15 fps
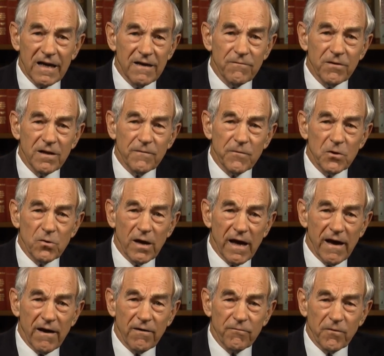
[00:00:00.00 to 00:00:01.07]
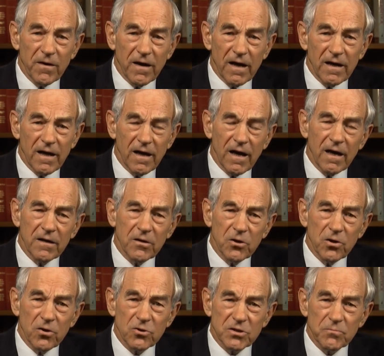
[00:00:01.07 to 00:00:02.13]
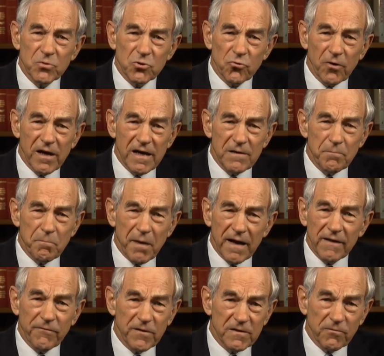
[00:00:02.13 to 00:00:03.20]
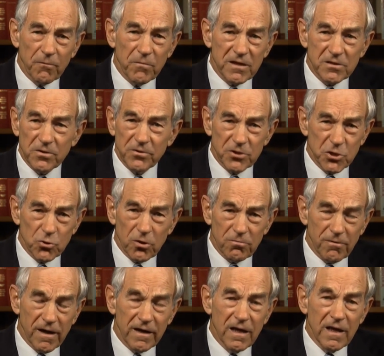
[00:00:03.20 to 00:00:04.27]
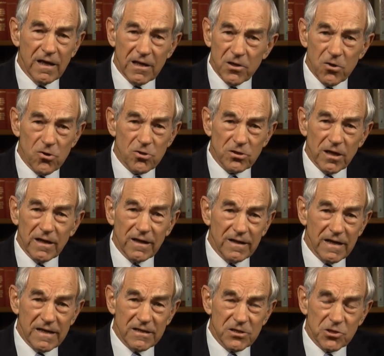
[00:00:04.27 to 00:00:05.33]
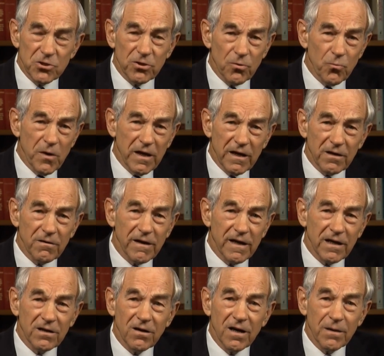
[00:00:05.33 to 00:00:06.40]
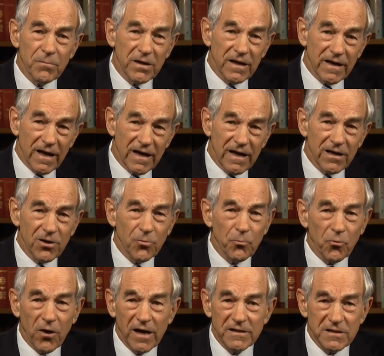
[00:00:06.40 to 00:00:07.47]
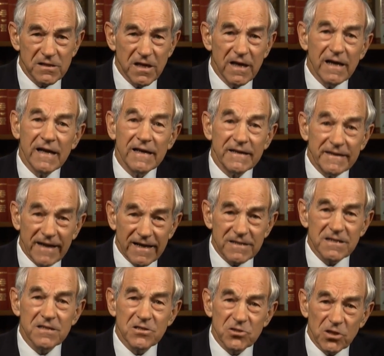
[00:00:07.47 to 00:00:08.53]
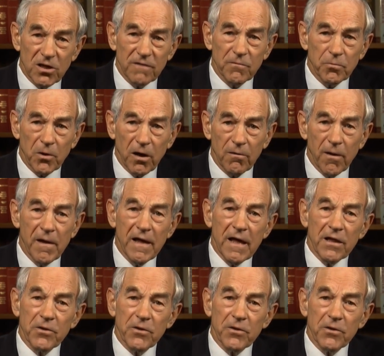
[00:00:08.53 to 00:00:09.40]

even if you have, some trade benefits from this on the short run, it usually leads to a weaker economy and higher prices. It doesn't solve the problem.